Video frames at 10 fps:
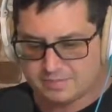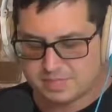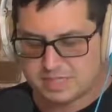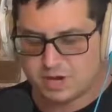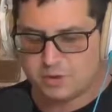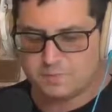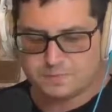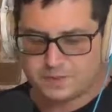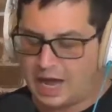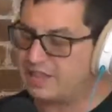So
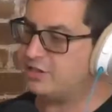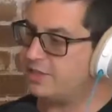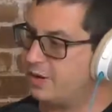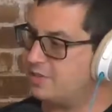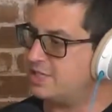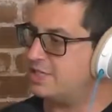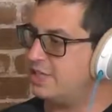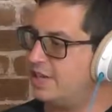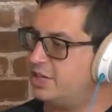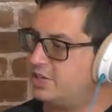I thought that was an
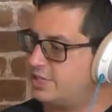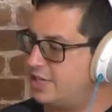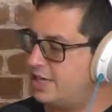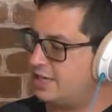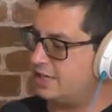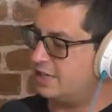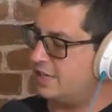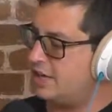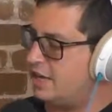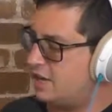interesting
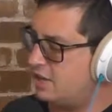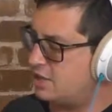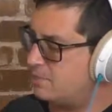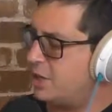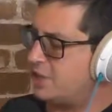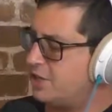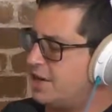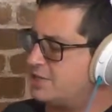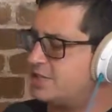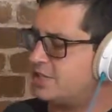
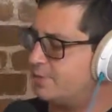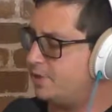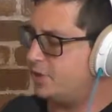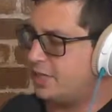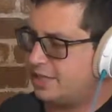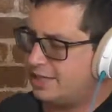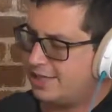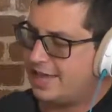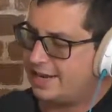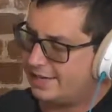specialized distribution
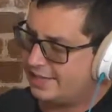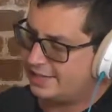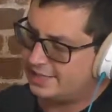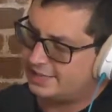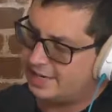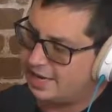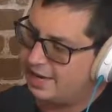that is